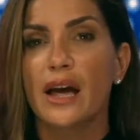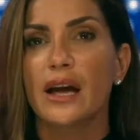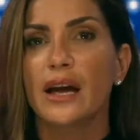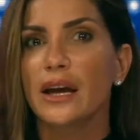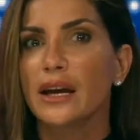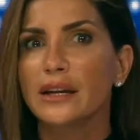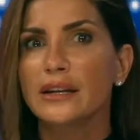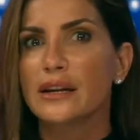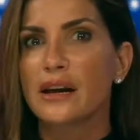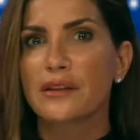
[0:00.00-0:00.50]

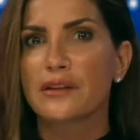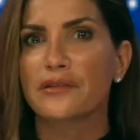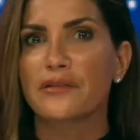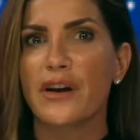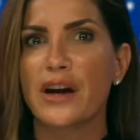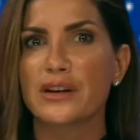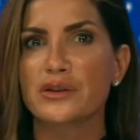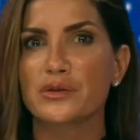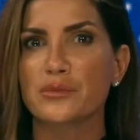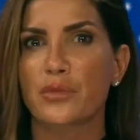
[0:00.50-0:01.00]
Any other
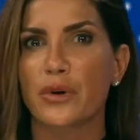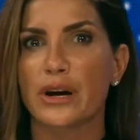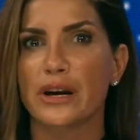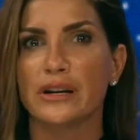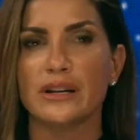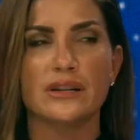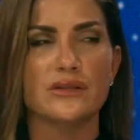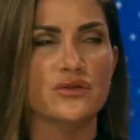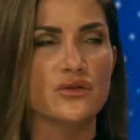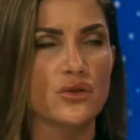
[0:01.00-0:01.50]
fashion
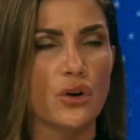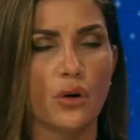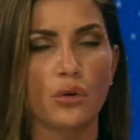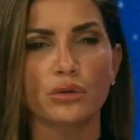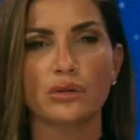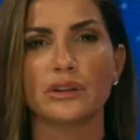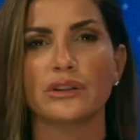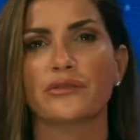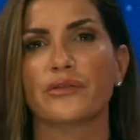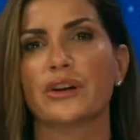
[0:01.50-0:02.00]
brand is
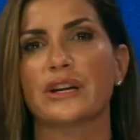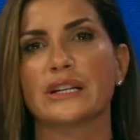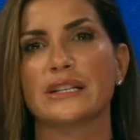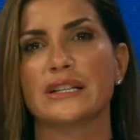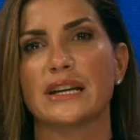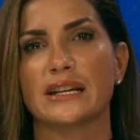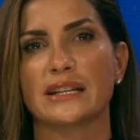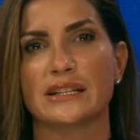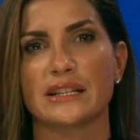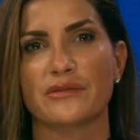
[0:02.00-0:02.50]
totally free to
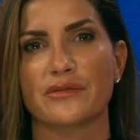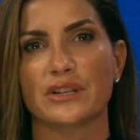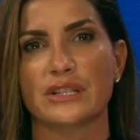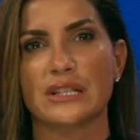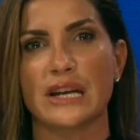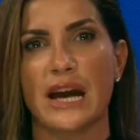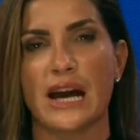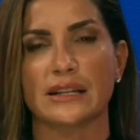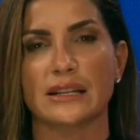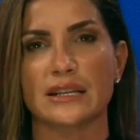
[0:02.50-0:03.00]
take a different
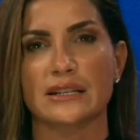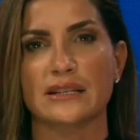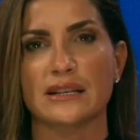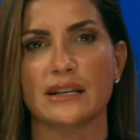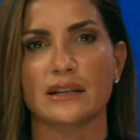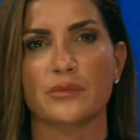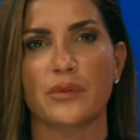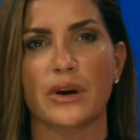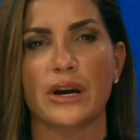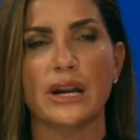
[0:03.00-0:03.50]
tact and
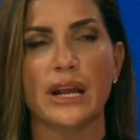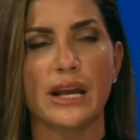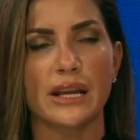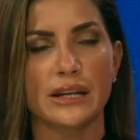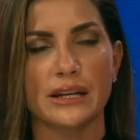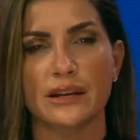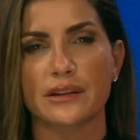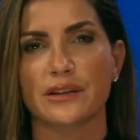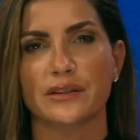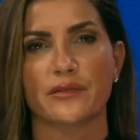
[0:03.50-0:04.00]
celebrate
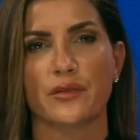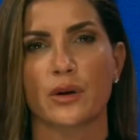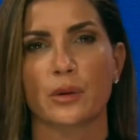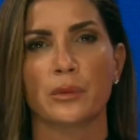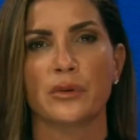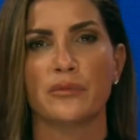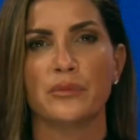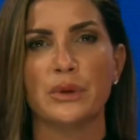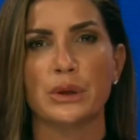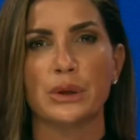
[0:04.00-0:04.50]
any other form
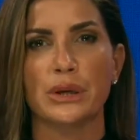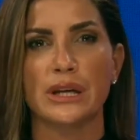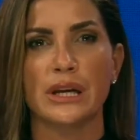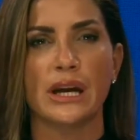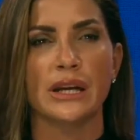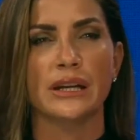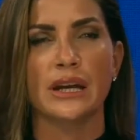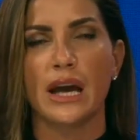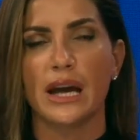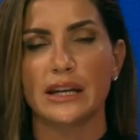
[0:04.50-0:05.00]
of beauty
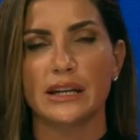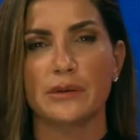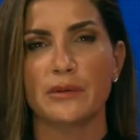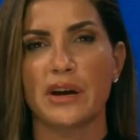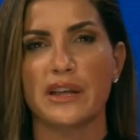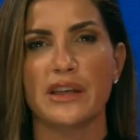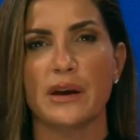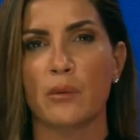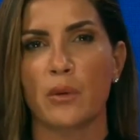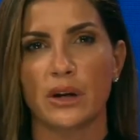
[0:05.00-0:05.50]
in any
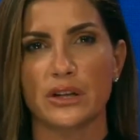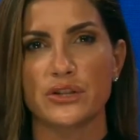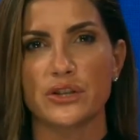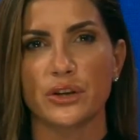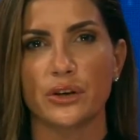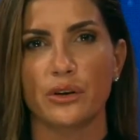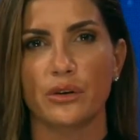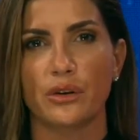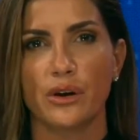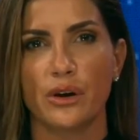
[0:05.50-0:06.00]
way they want
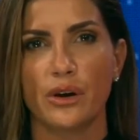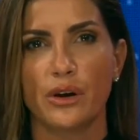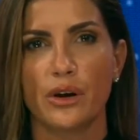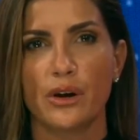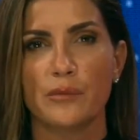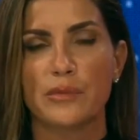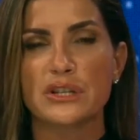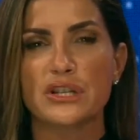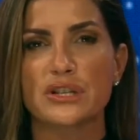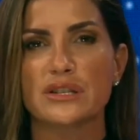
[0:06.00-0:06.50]
to.
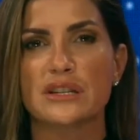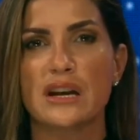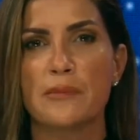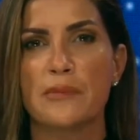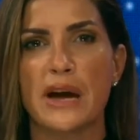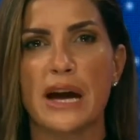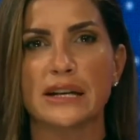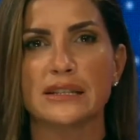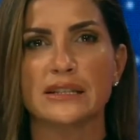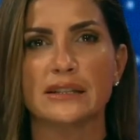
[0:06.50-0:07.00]
But just stop
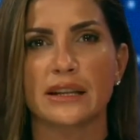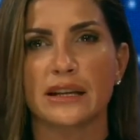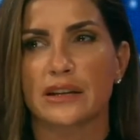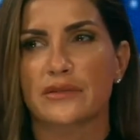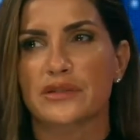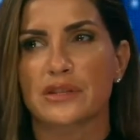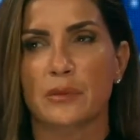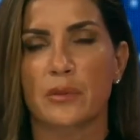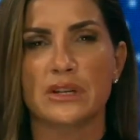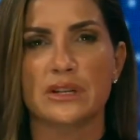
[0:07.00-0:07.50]
acting like if
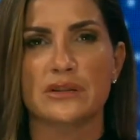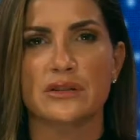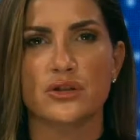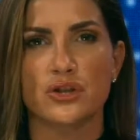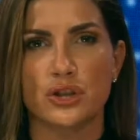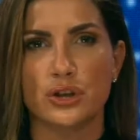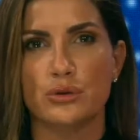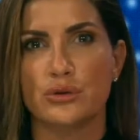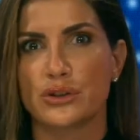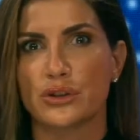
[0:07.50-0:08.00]
someone doesn't
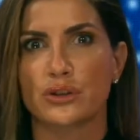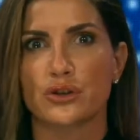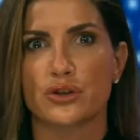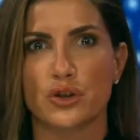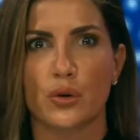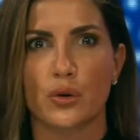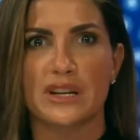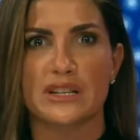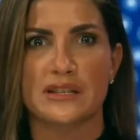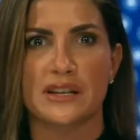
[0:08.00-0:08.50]
choose your
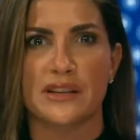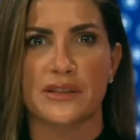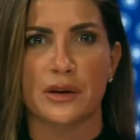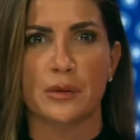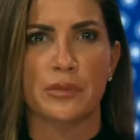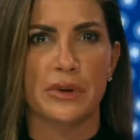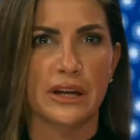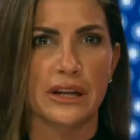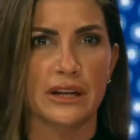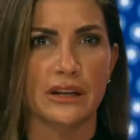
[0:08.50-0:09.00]
choice that they're
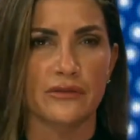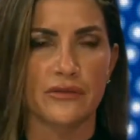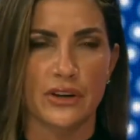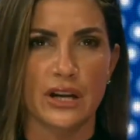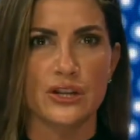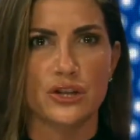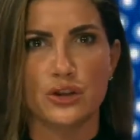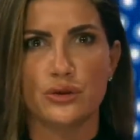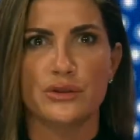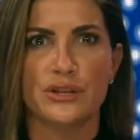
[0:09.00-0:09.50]
bigoted for
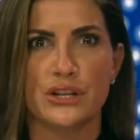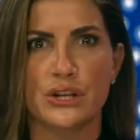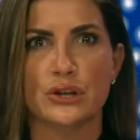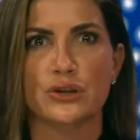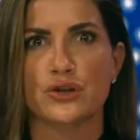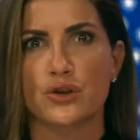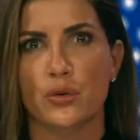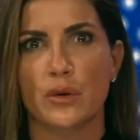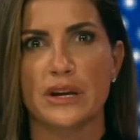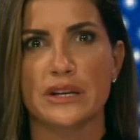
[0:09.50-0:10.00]
not choosing your
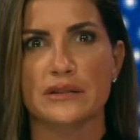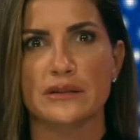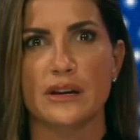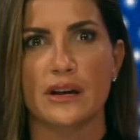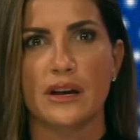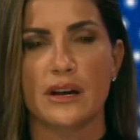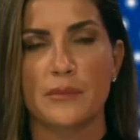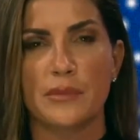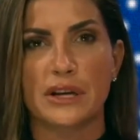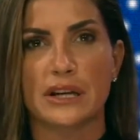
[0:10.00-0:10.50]
choice.
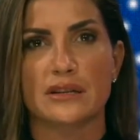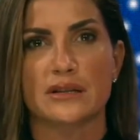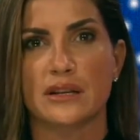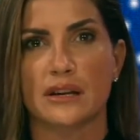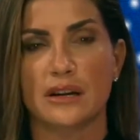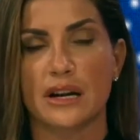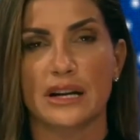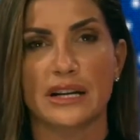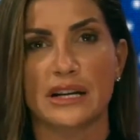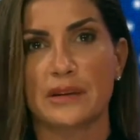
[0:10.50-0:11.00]
Because
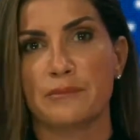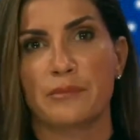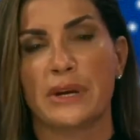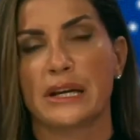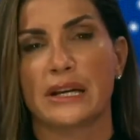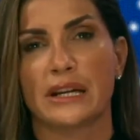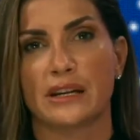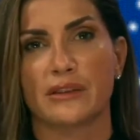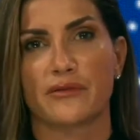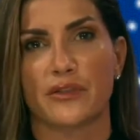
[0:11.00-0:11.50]
they're not
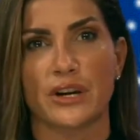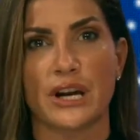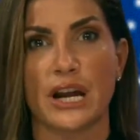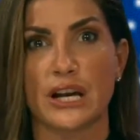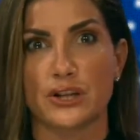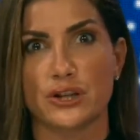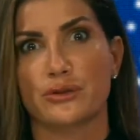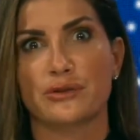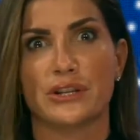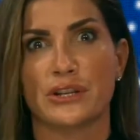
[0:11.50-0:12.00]
bigoted for
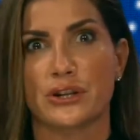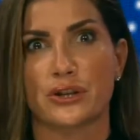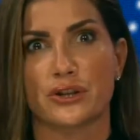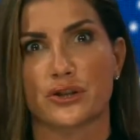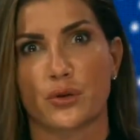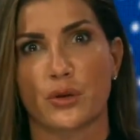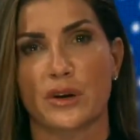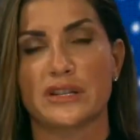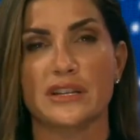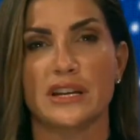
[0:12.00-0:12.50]
not choosing your
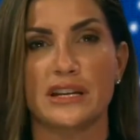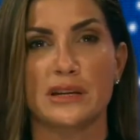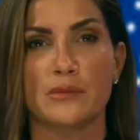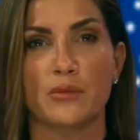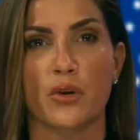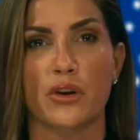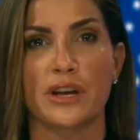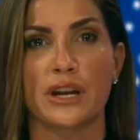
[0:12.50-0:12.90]
choice any more